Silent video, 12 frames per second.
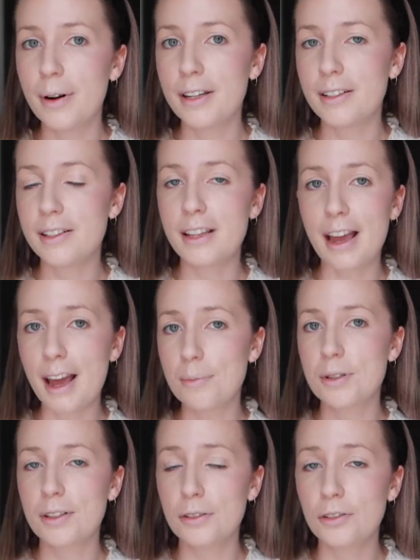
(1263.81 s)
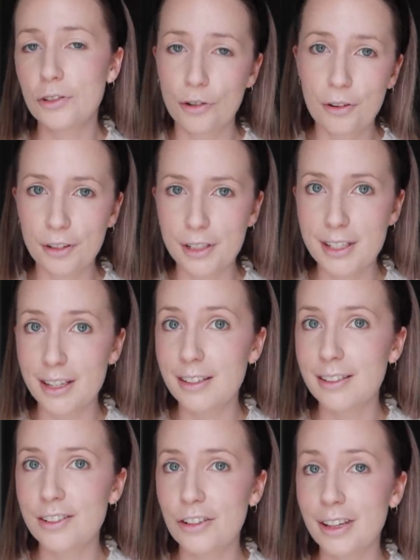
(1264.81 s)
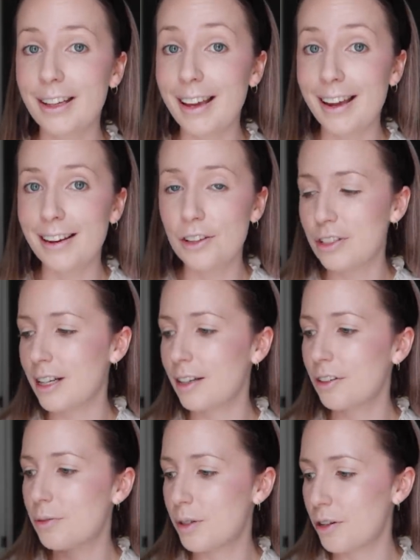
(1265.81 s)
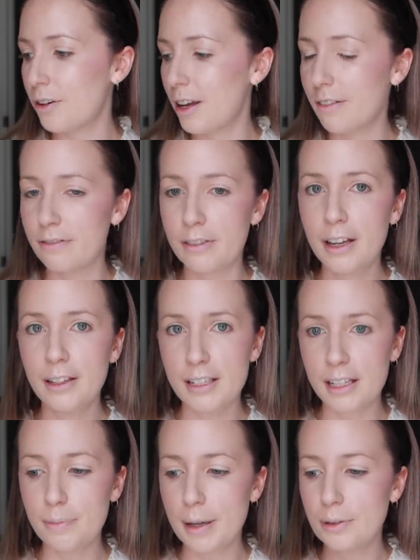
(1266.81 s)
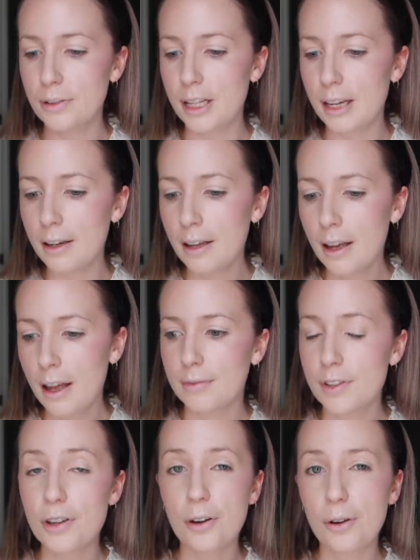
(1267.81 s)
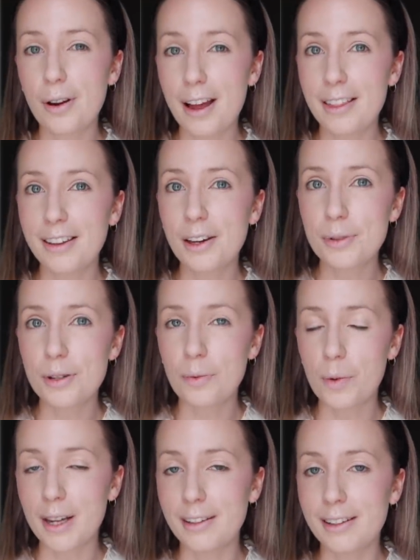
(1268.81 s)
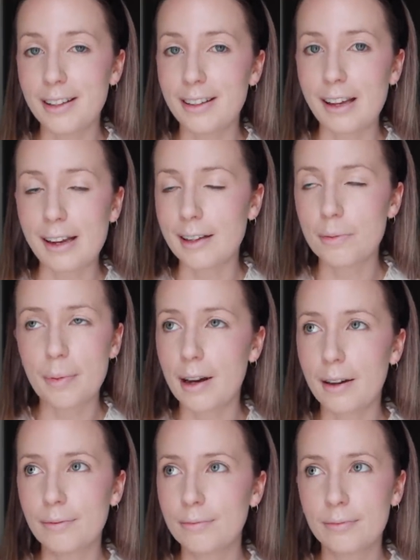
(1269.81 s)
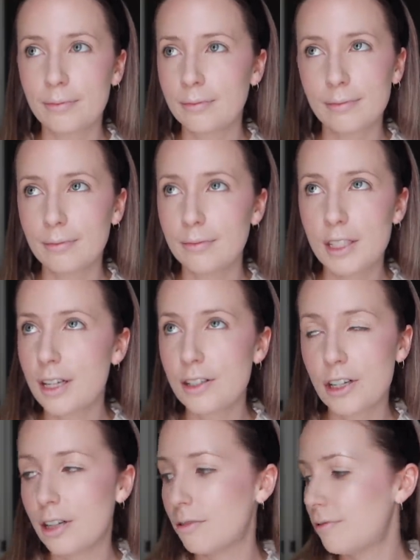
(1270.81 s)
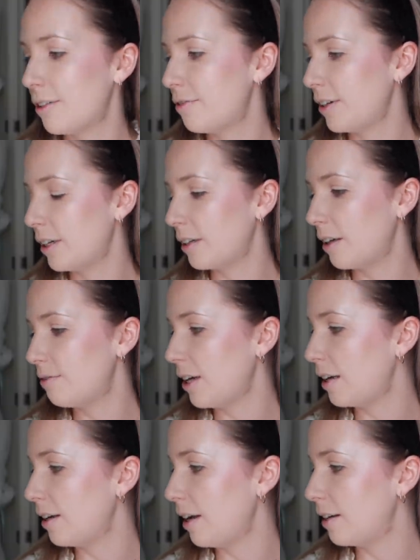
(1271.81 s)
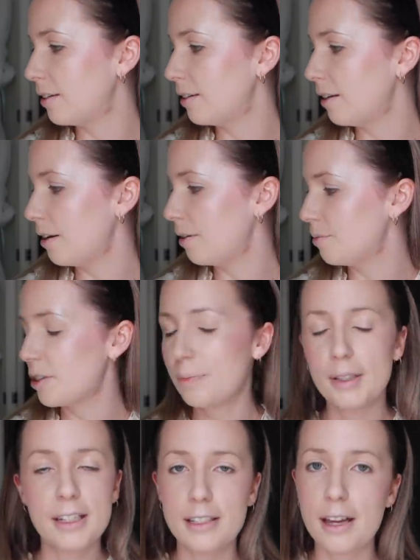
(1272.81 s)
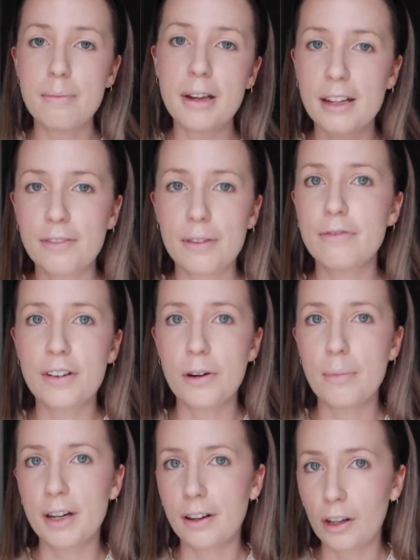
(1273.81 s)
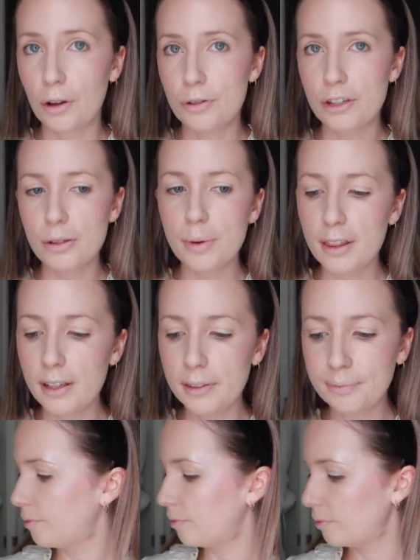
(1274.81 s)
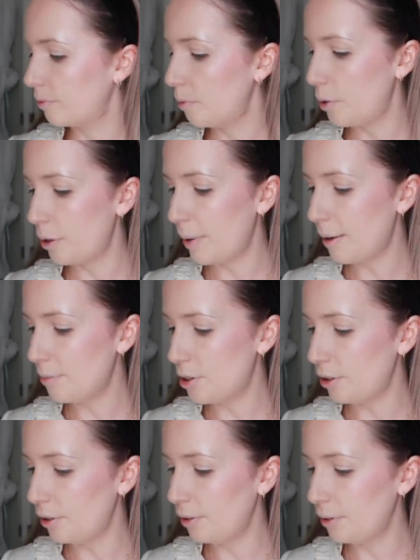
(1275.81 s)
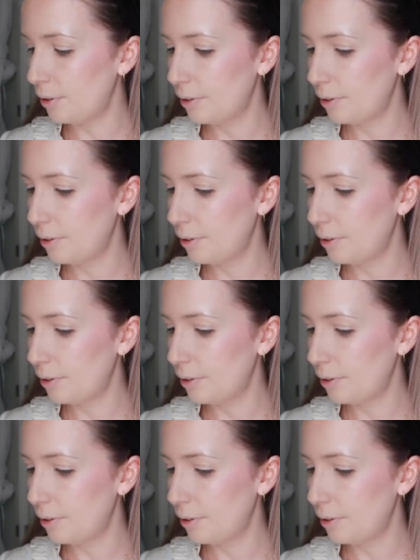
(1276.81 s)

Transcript: It is the absolute strongest sentence you can get in New Zealand because we don't have death penalty. So I think it was a win in the end, but such a horrific event, and I'm just pleased that many of them feel a bit of closure with it. What are we up to?